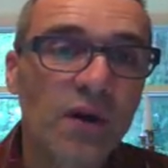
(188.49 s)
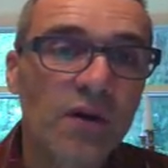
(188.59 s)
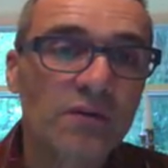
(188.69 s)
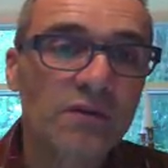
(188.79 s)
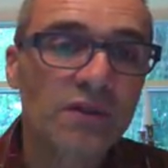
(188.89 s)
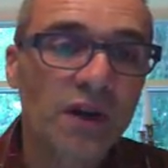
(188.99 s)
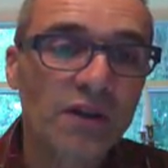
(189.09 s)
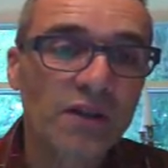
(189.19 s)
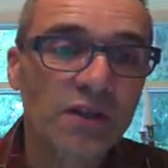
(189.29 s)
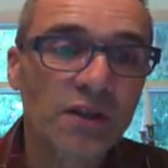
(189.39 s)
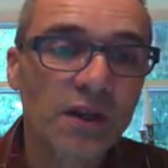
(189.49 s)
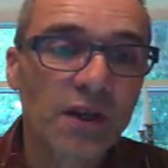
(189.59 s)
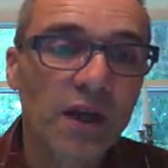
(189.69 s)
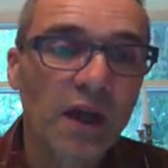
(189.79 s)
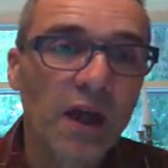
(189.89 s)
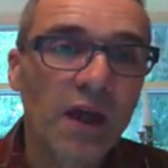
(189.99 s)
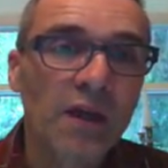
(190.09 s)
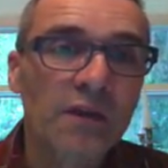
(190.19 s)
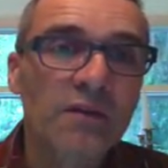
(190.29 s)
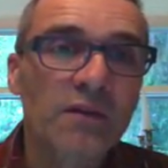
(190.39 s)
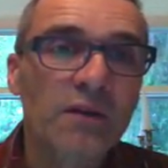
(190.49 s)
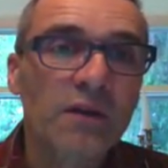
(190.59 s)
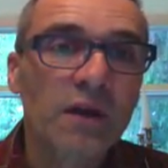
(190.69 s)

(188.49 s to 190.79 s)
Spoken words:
called starch, and